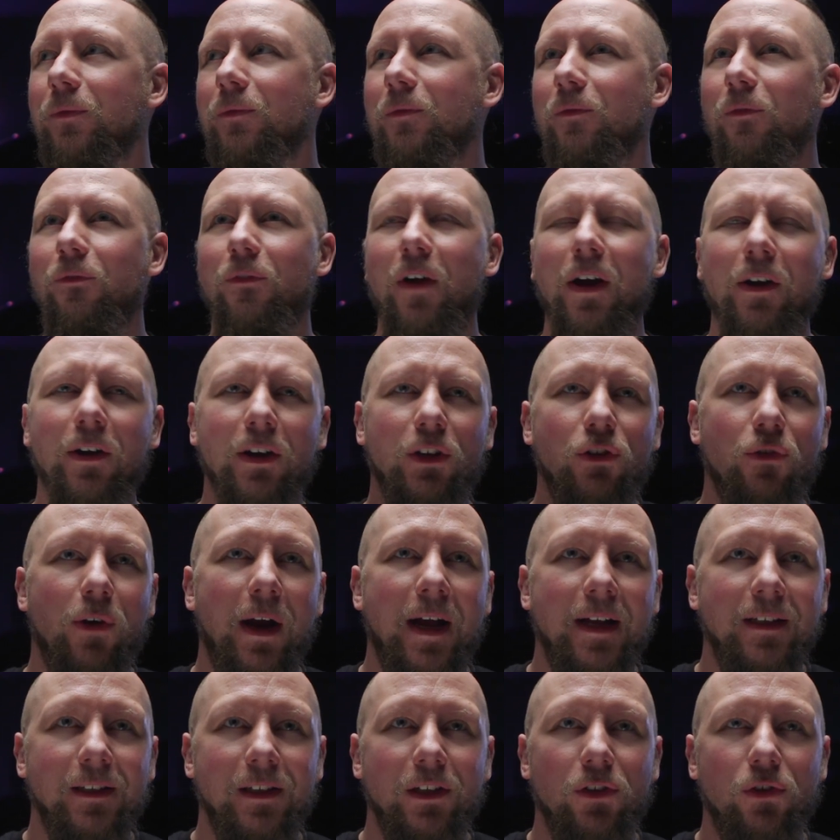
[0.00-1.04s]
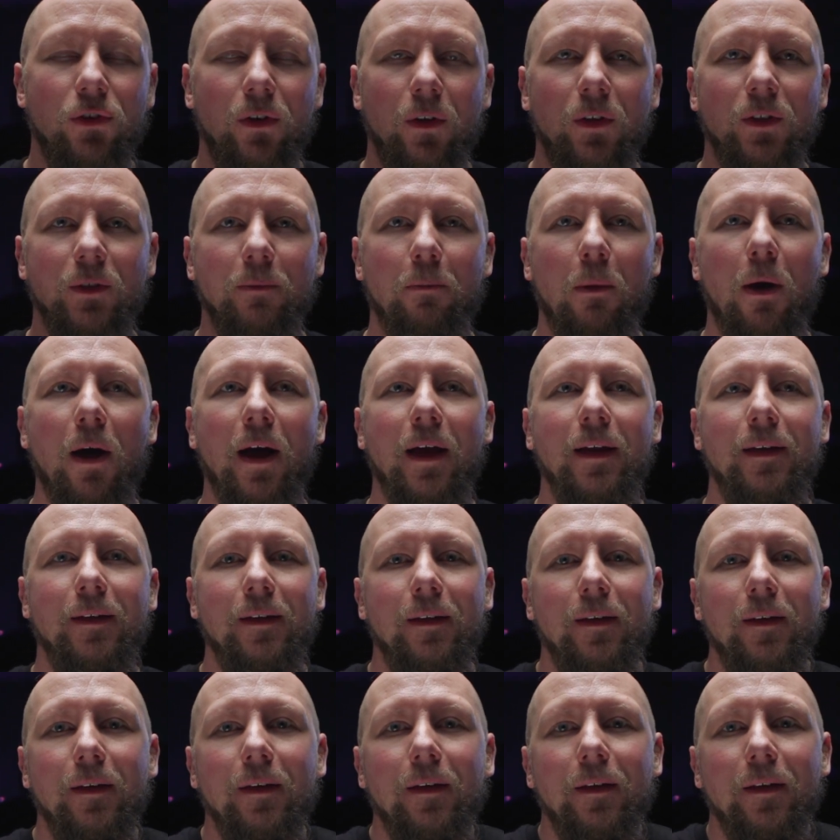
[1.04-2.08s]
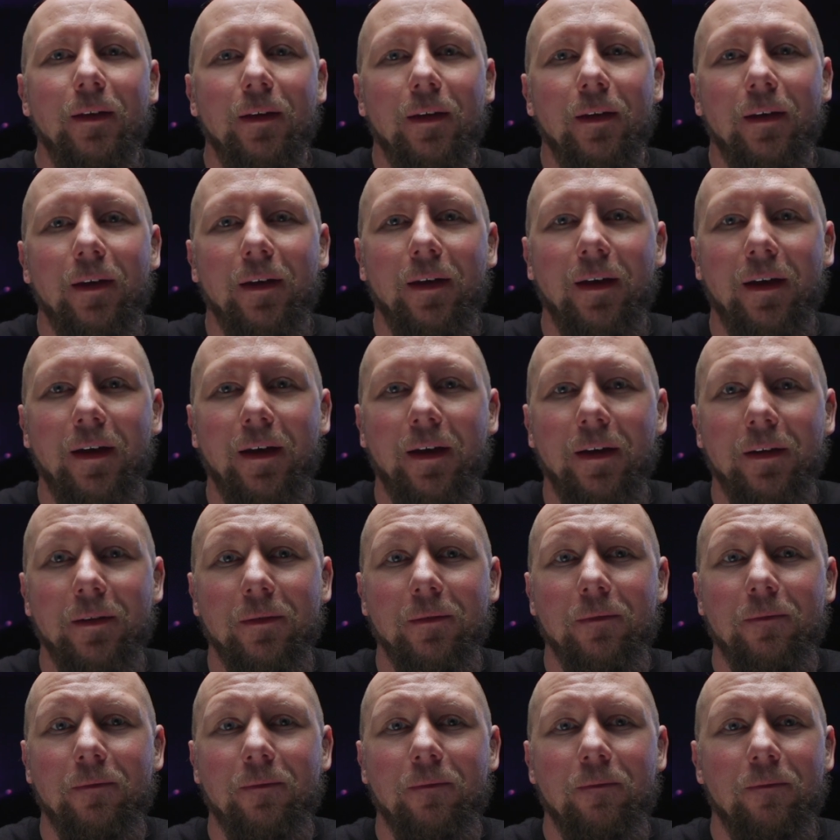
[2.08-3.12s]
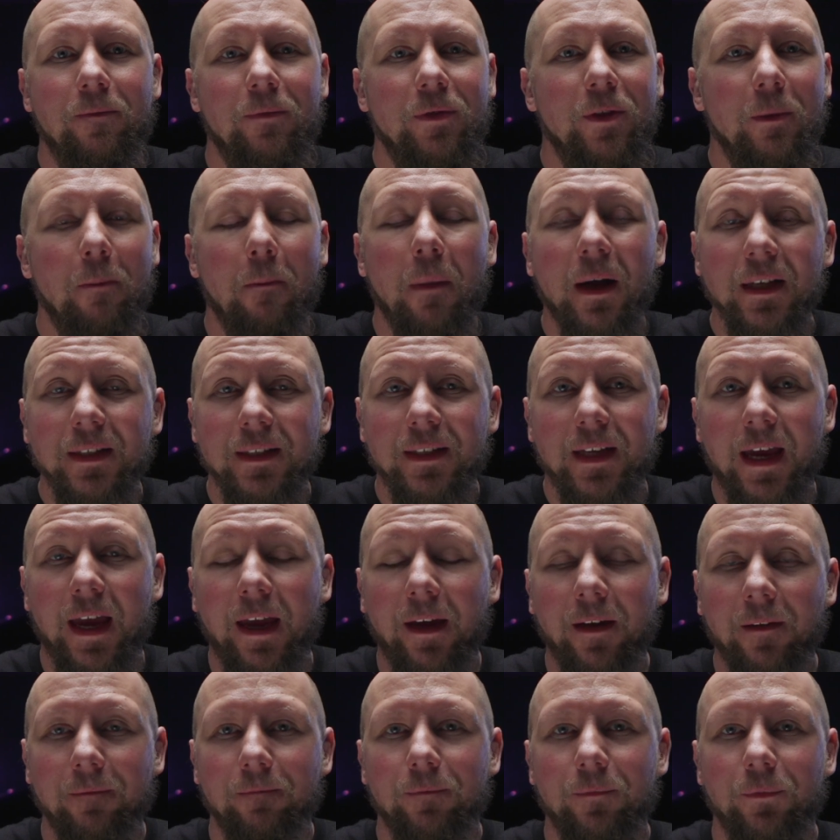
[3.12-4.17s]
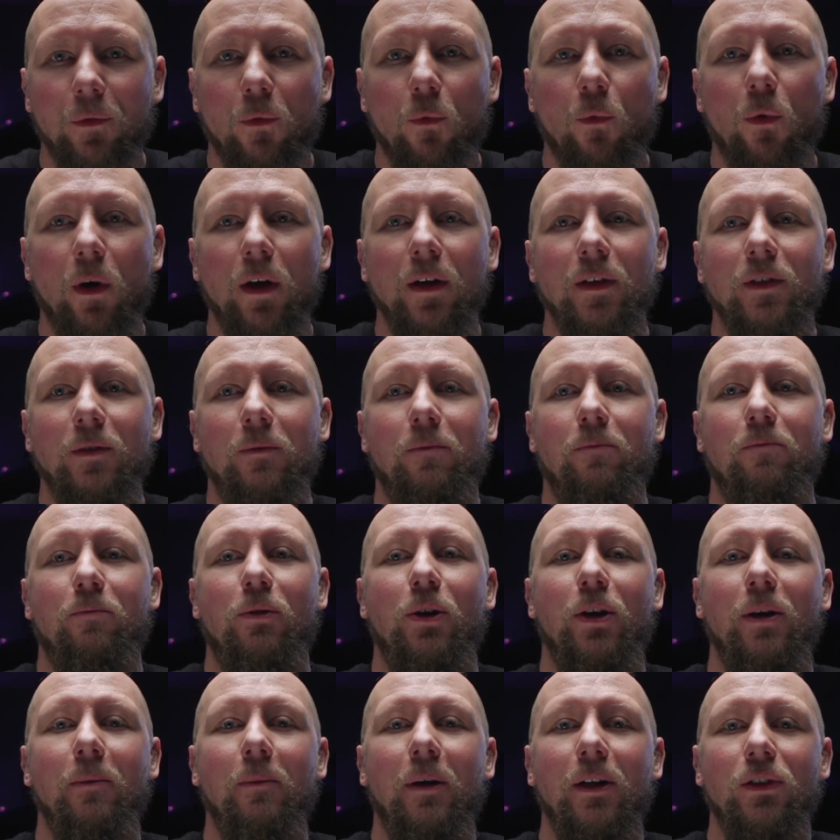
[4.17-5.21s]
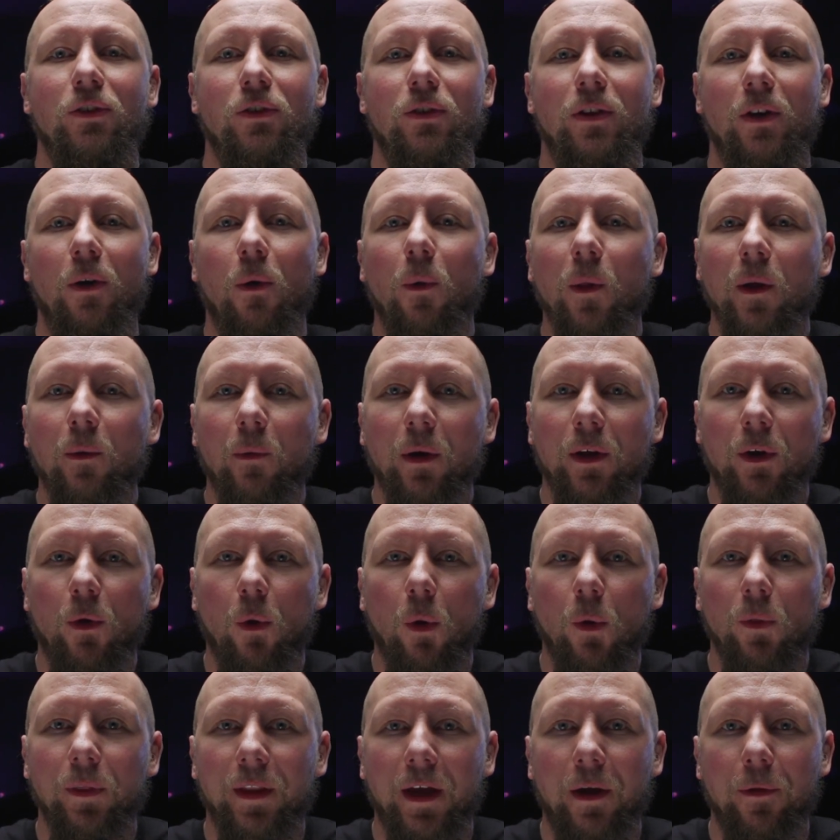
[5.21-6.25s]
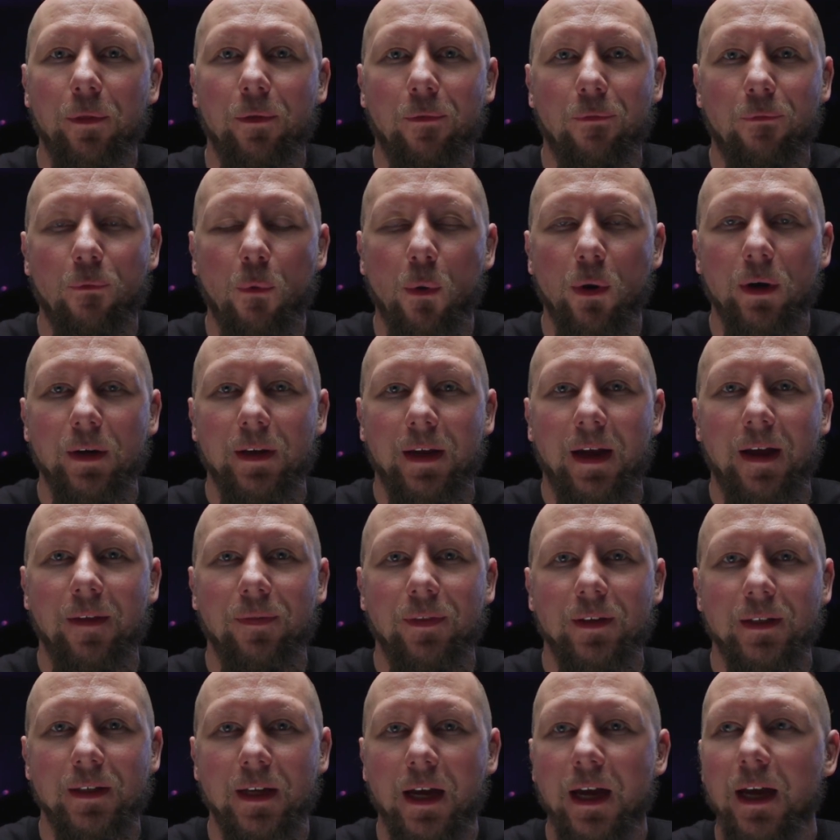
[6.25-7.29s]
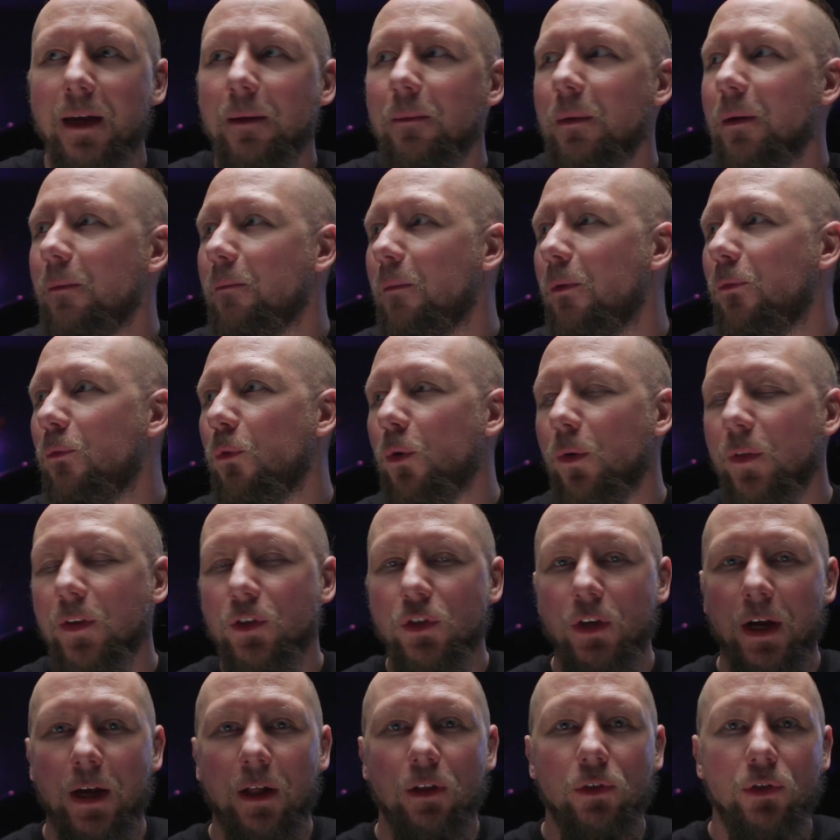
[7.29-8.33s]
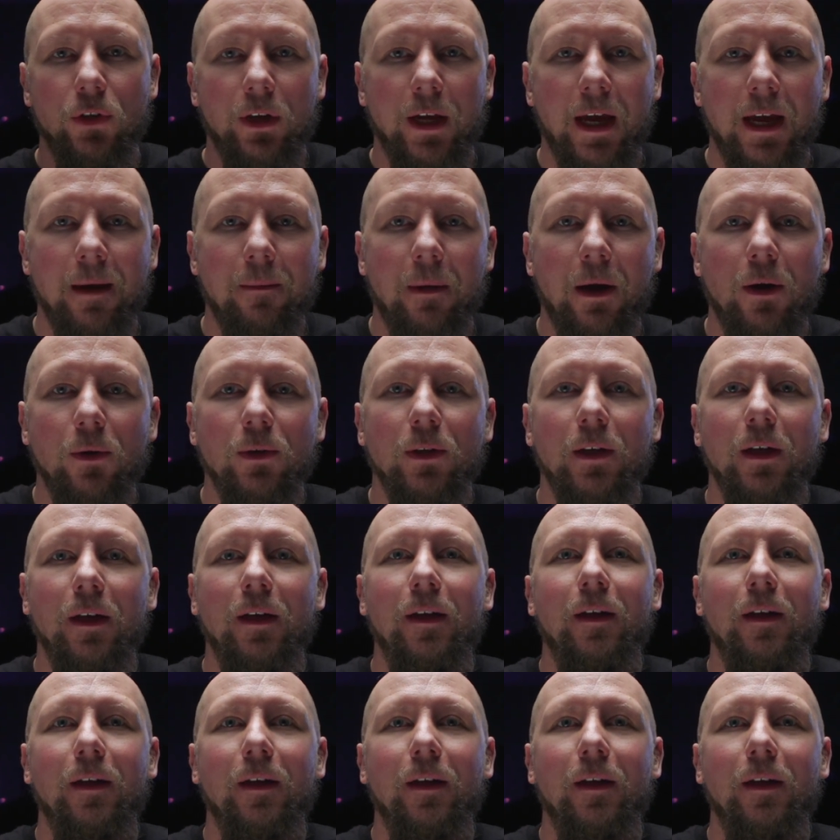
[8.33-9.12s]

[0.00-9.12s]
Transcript: Very transitional spot. The Mustang was pretty much the only one holding down the fort at the time before the Challenger came out.